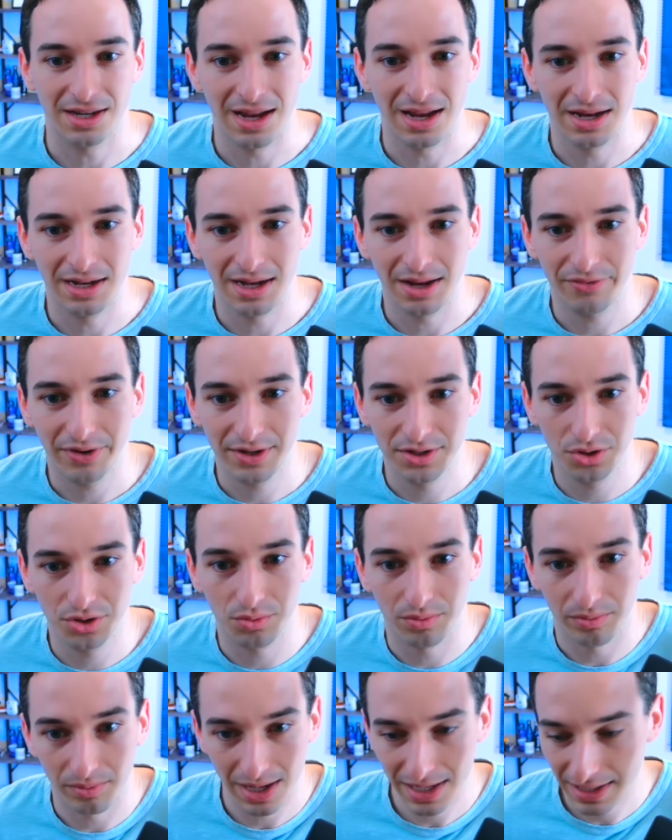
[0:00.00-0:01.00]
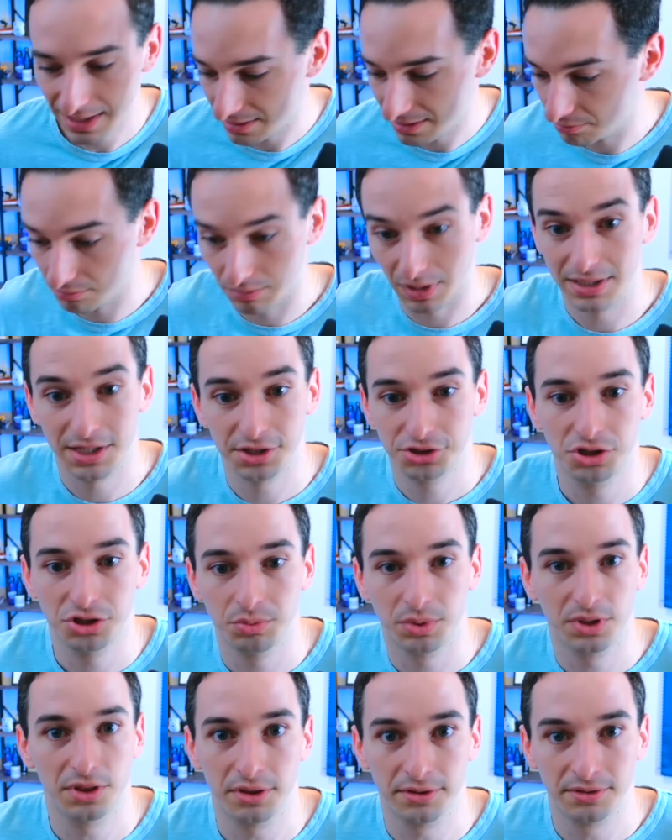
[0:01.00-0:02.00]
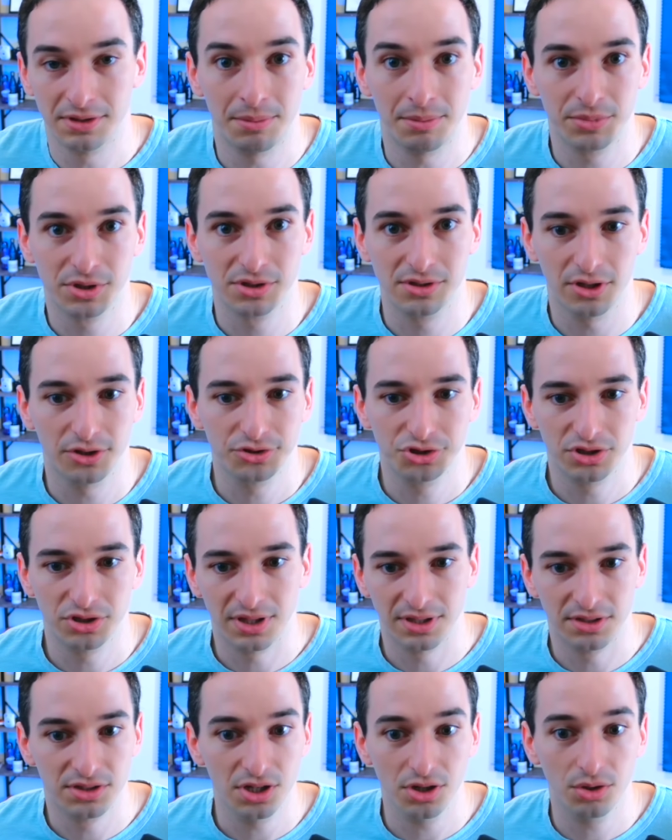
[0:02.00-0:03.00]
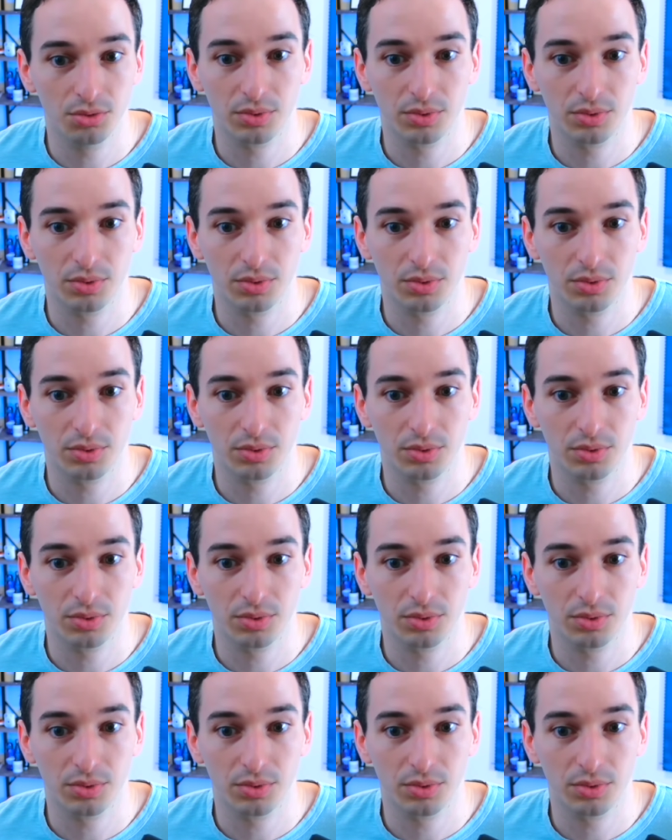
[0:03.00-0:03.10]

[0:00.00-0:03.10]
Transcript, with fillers: and if I do any addition with numbers larger than two,